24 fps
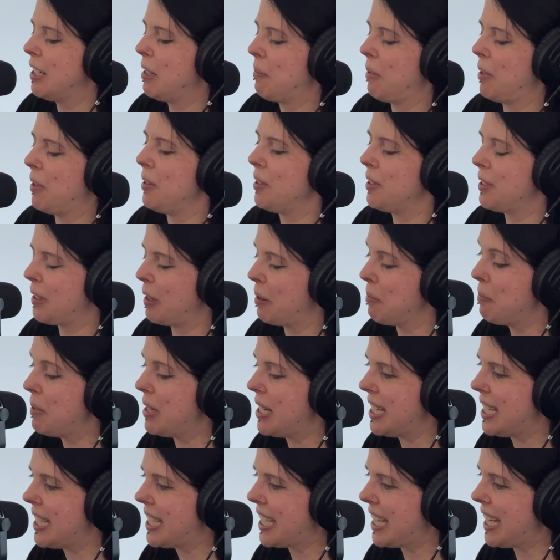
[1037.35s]
about the
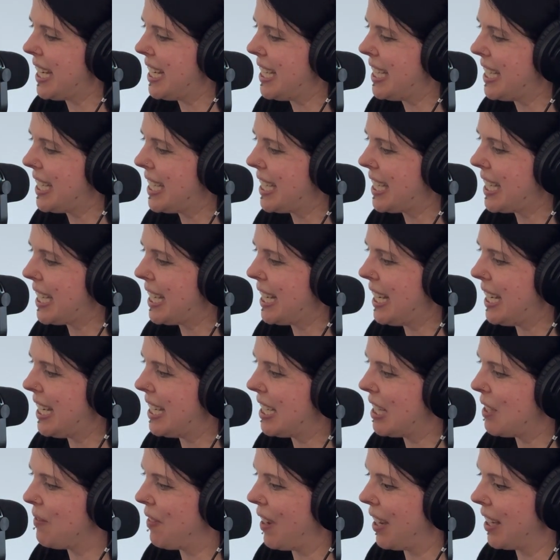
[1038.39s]
zombies is
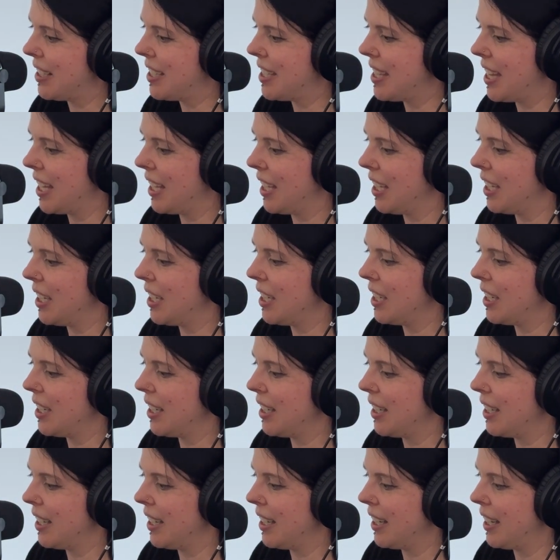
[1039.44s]
the fact that
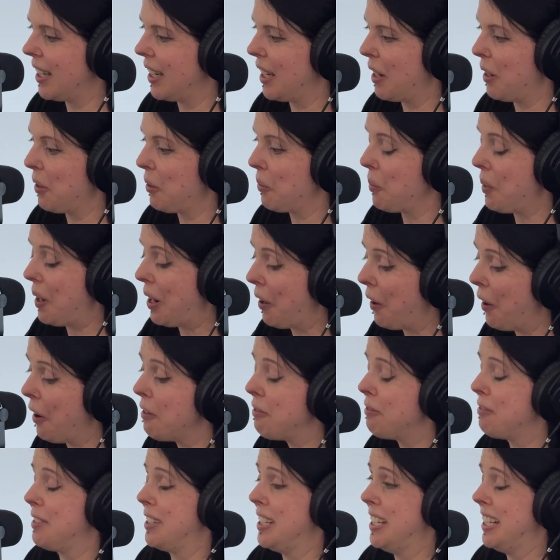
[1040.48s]
quite
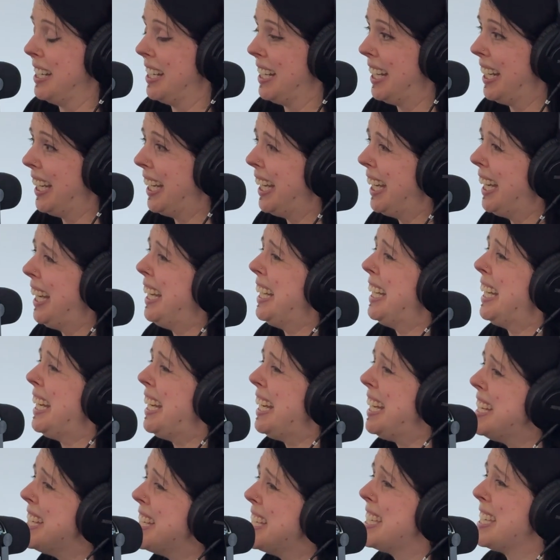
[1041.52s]
often it
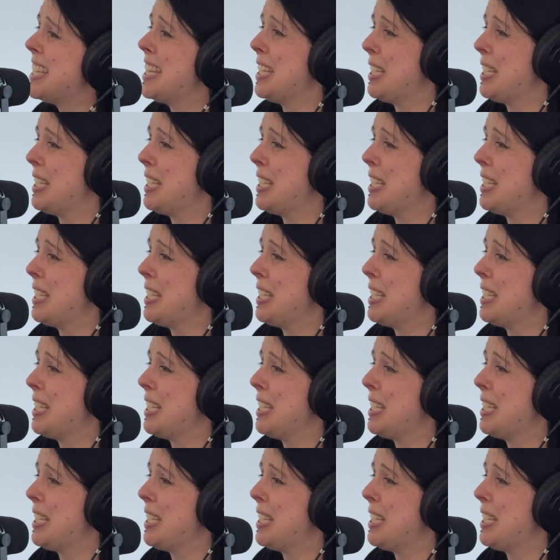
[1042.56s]
is the